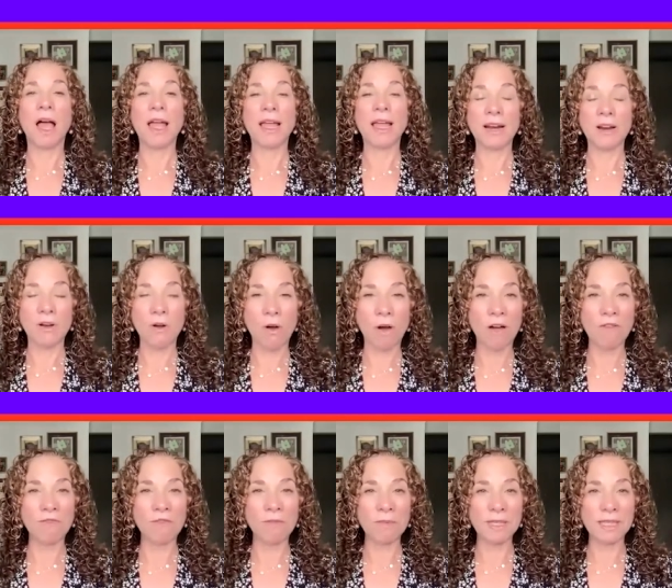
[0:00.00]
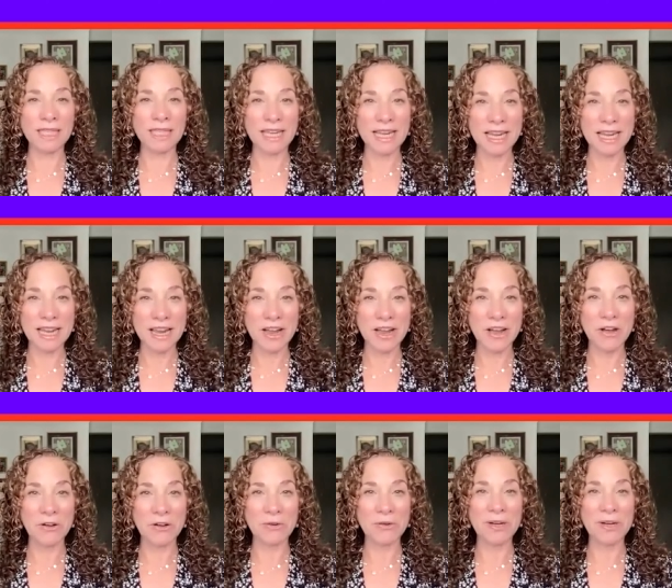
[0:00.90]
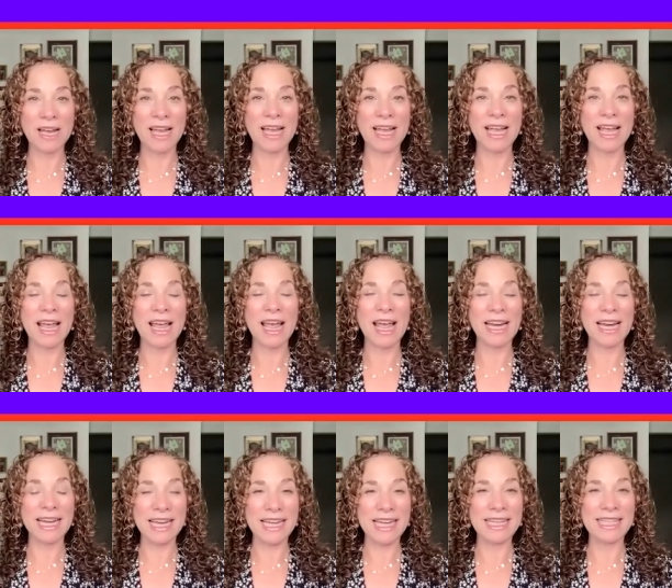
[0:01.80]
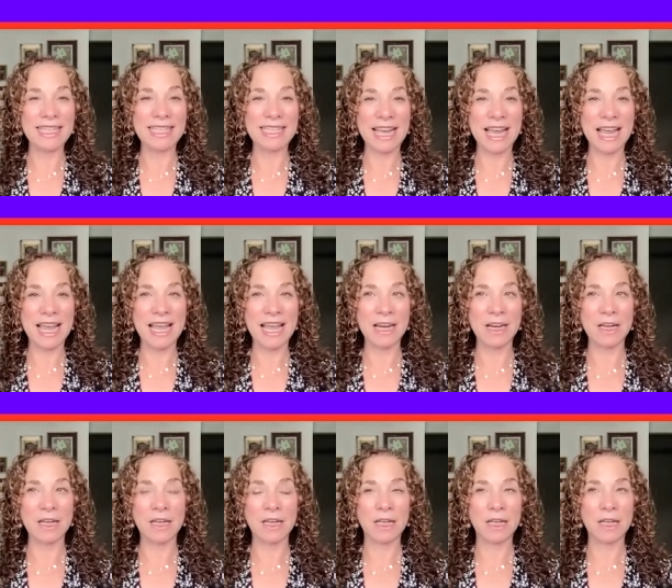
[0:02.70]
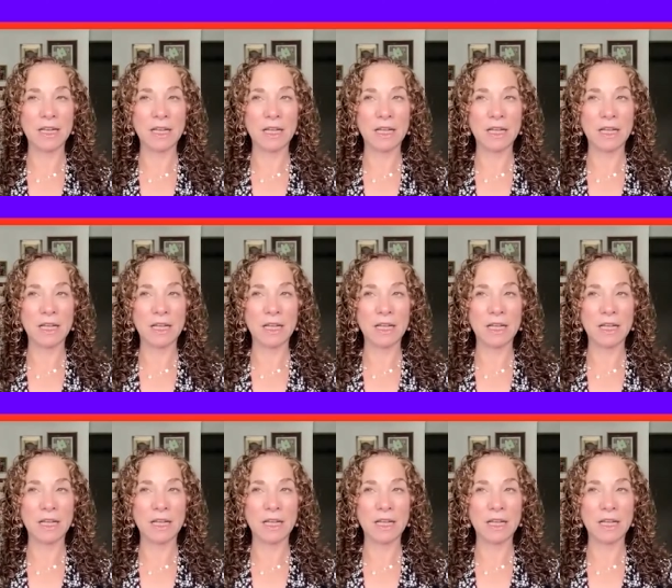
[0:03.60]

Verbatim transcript: I get a call from the CEO, and he said,